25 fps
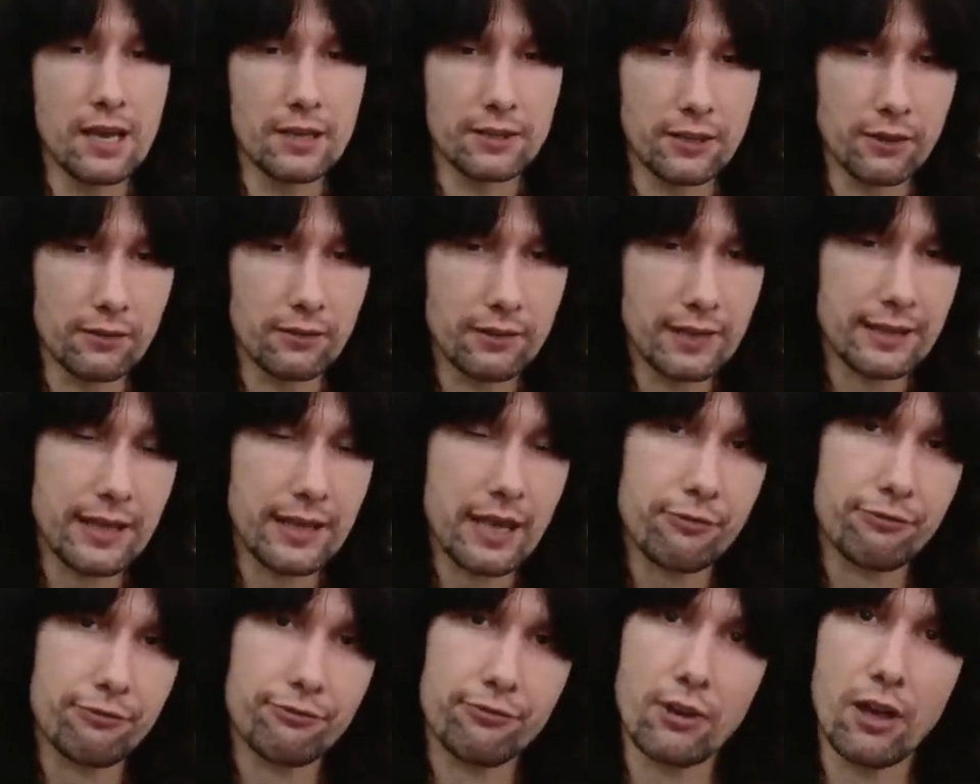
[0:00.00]
Don't let
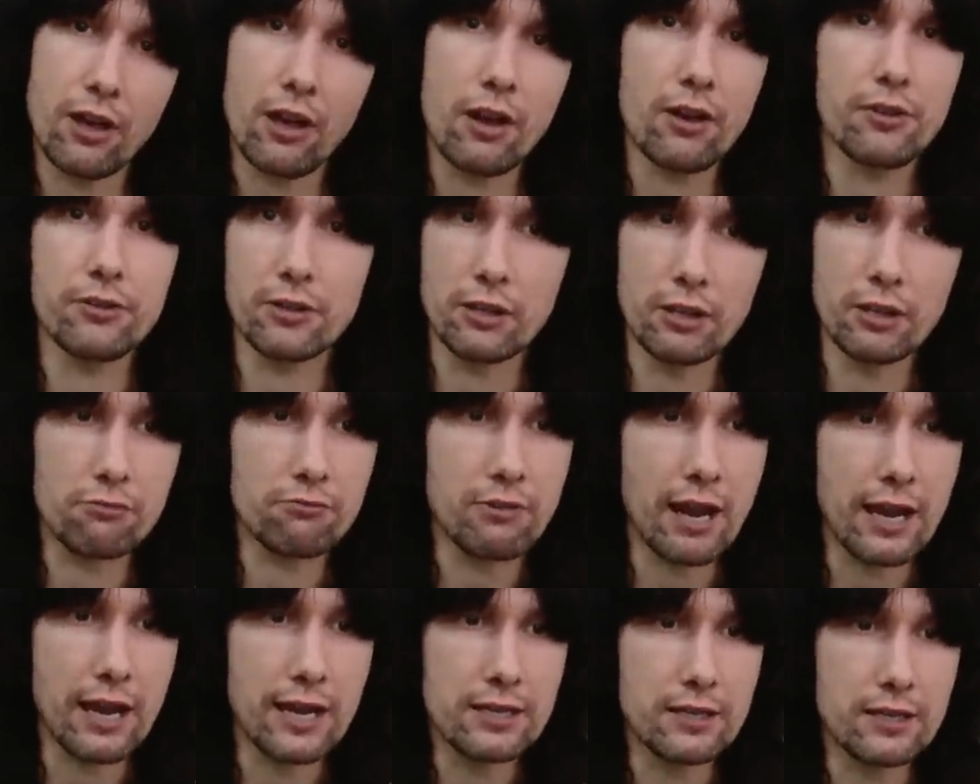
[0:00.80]
that fly under the
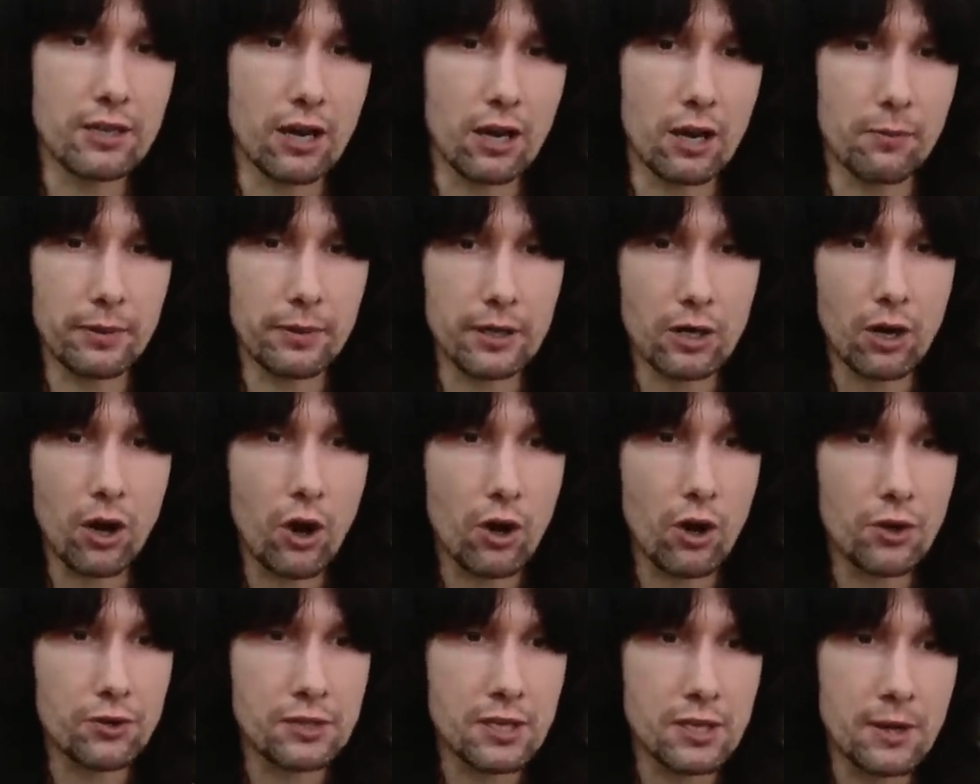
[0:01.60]
radar,
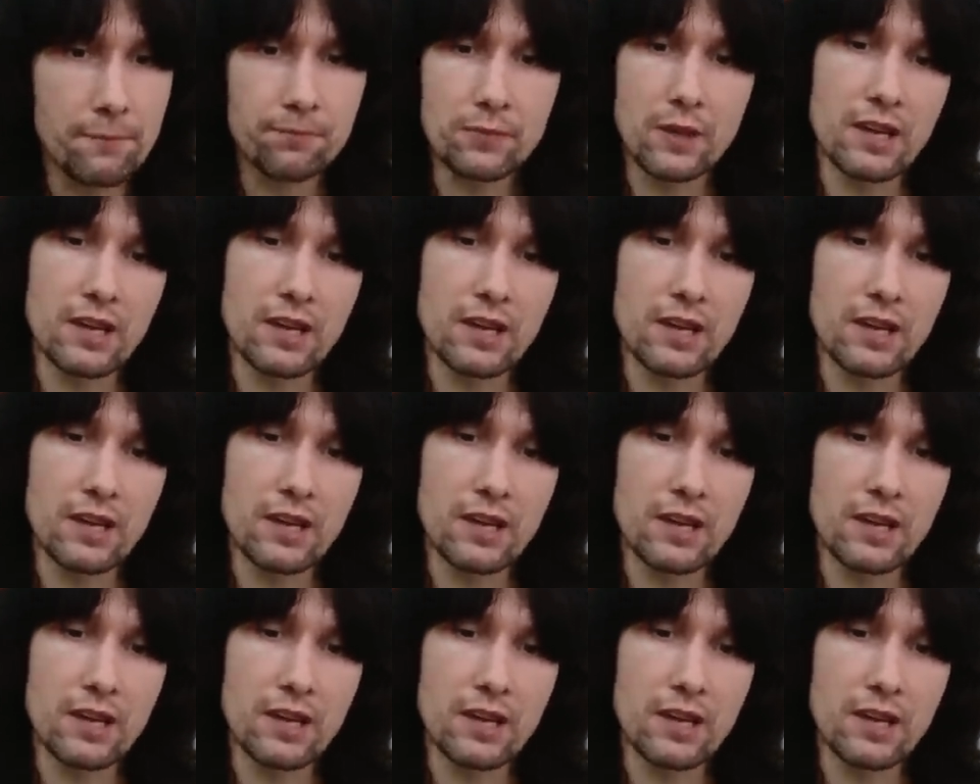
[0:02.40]
because